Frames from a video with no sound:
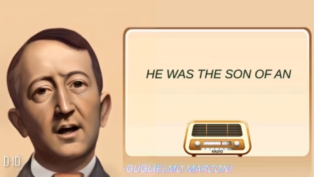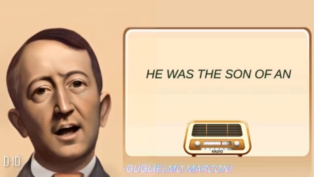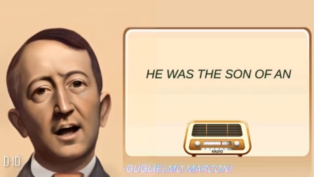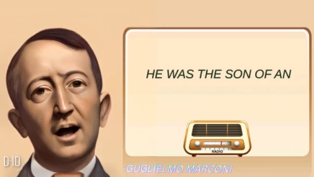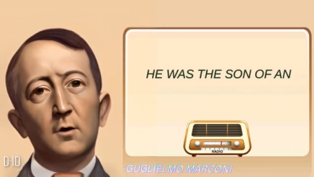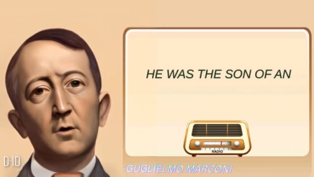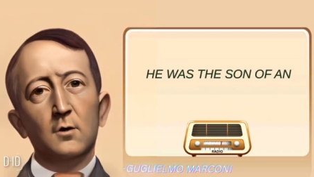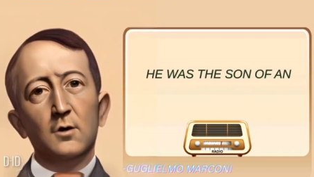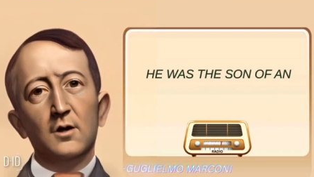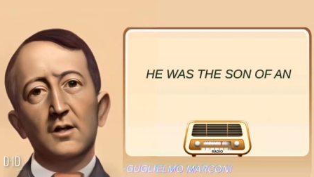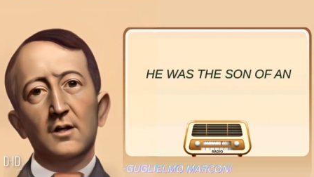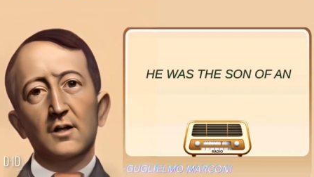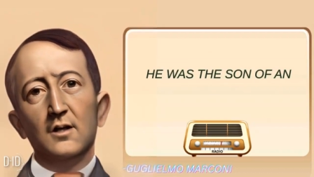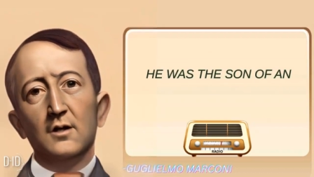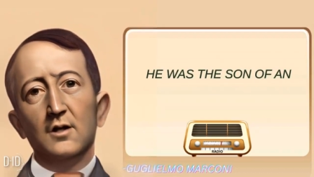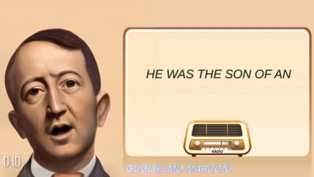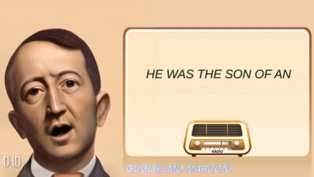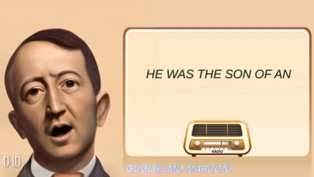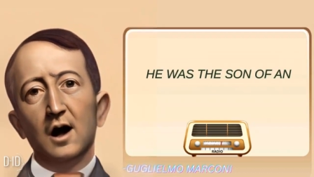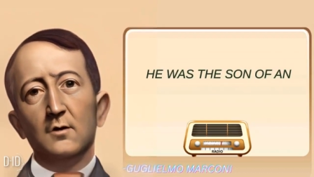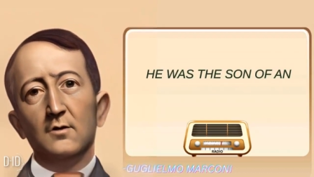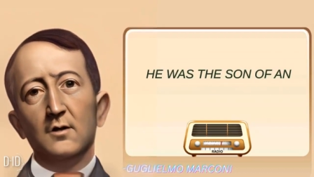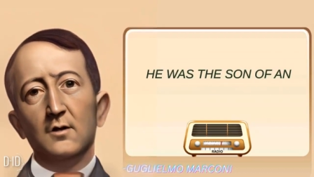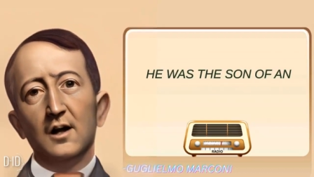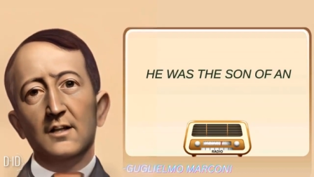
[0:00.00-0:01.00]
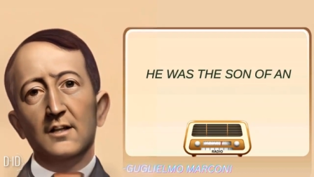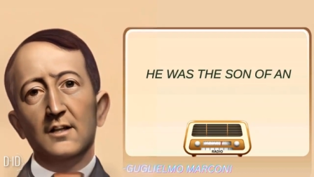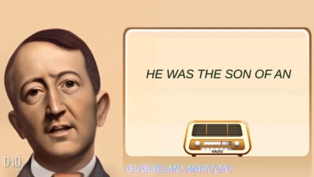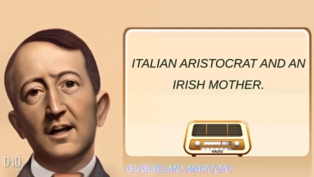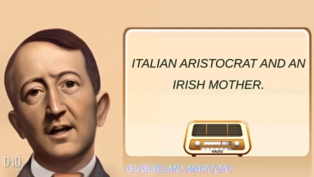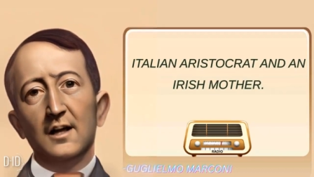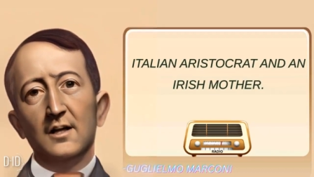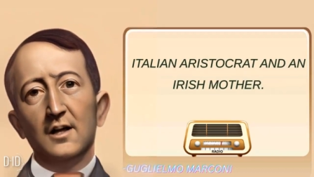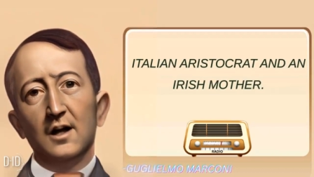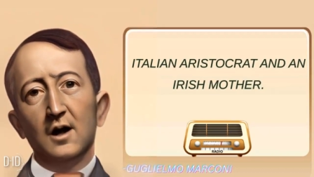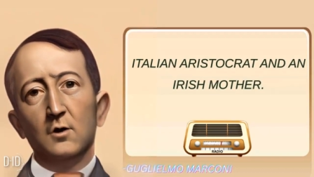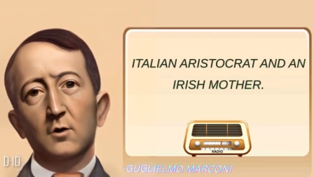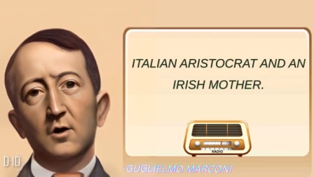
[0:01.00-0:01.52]
He was the son of an
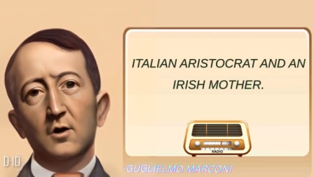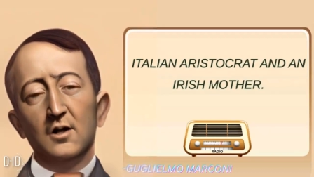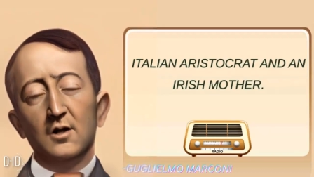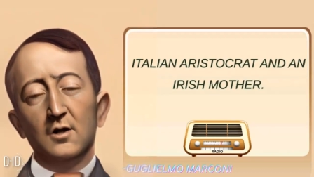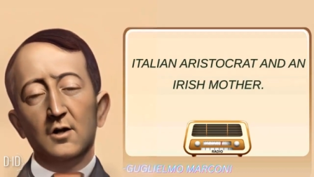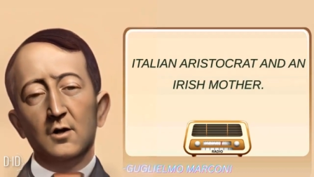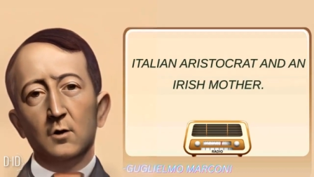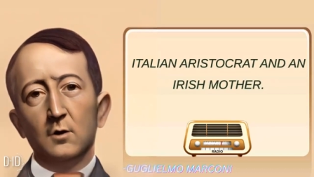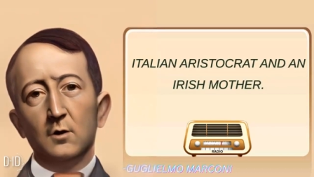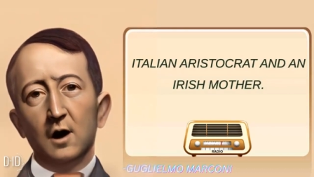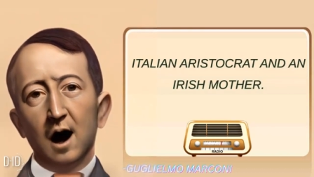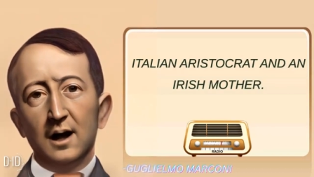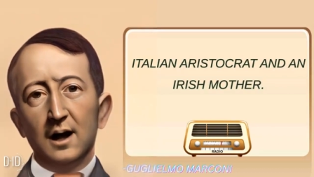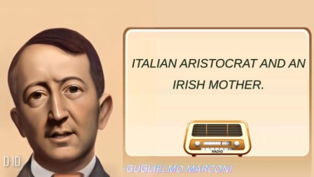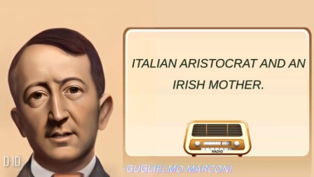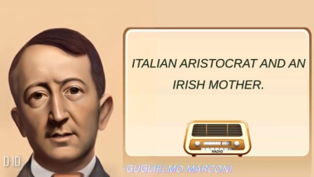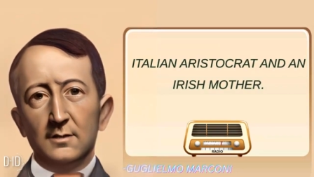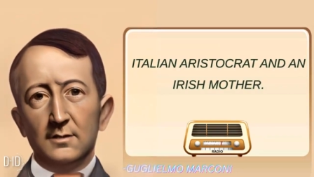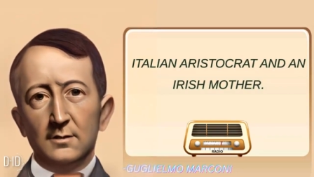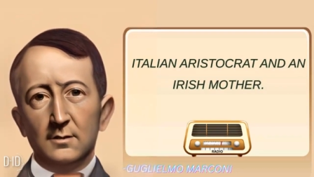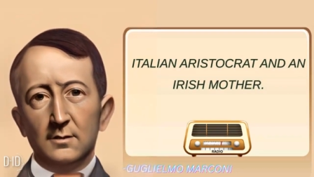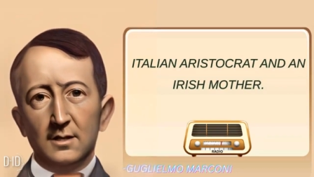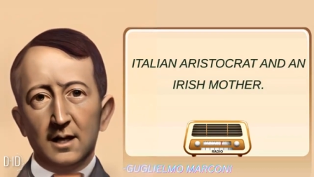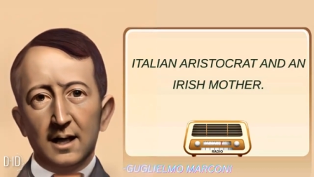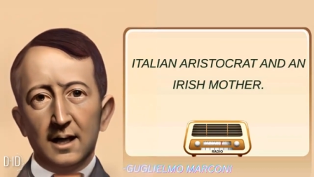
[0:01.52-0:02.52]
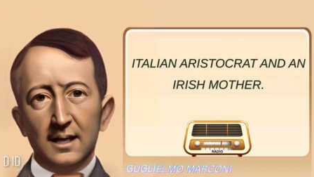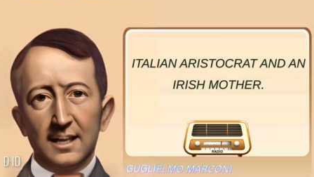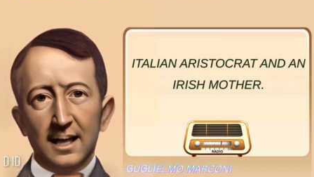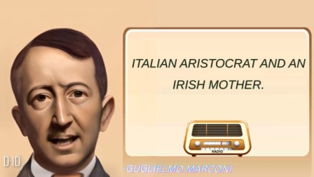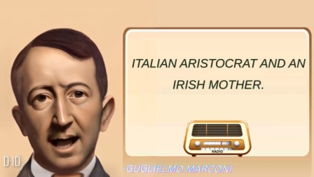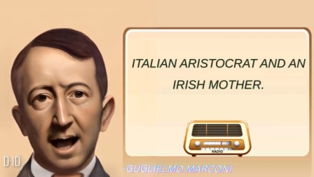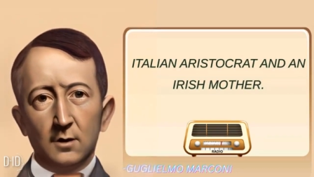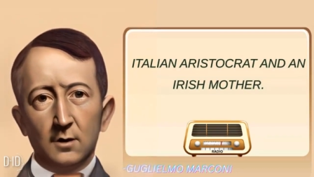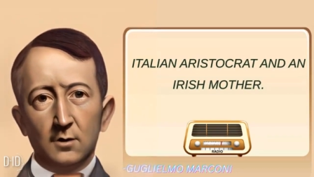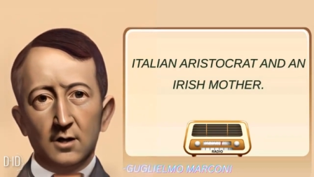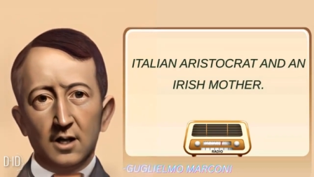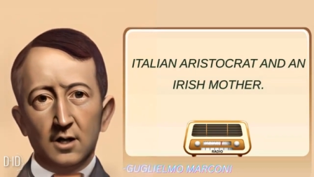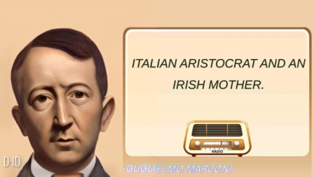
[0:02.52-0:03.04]
Italian aristocrat and an
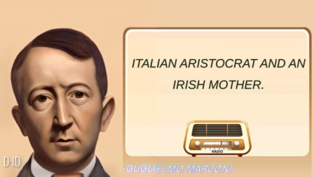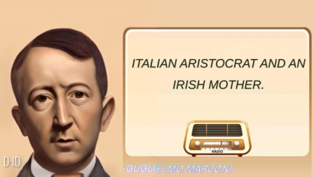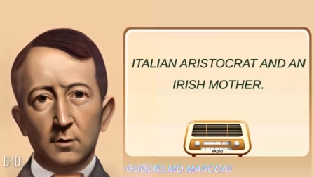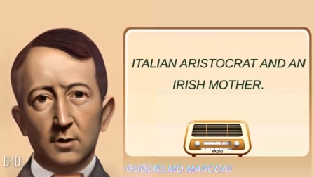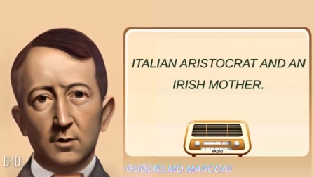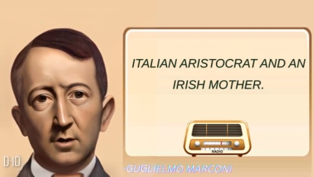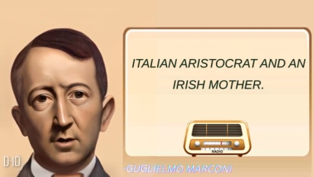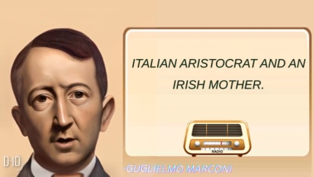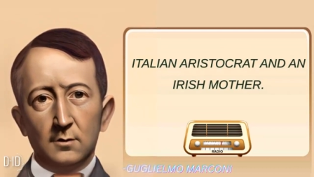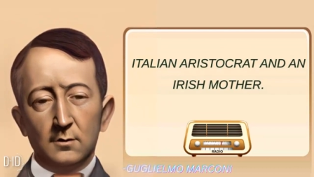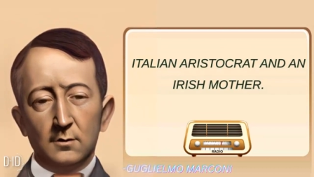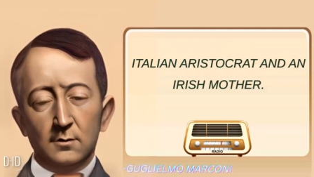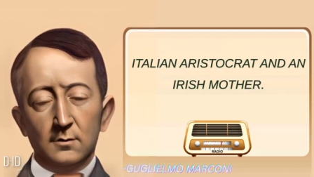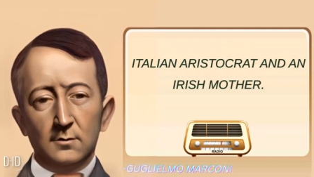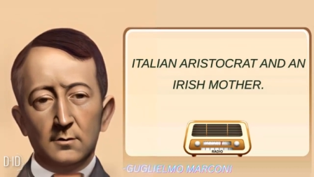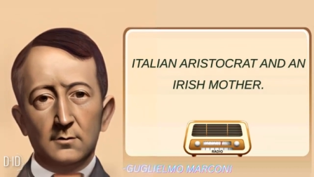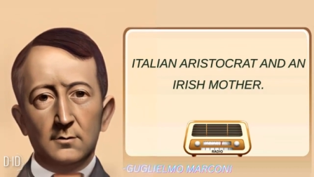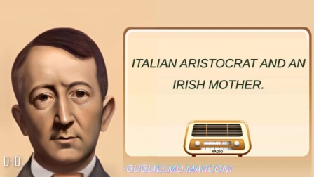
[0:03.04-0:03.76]
Irish mother.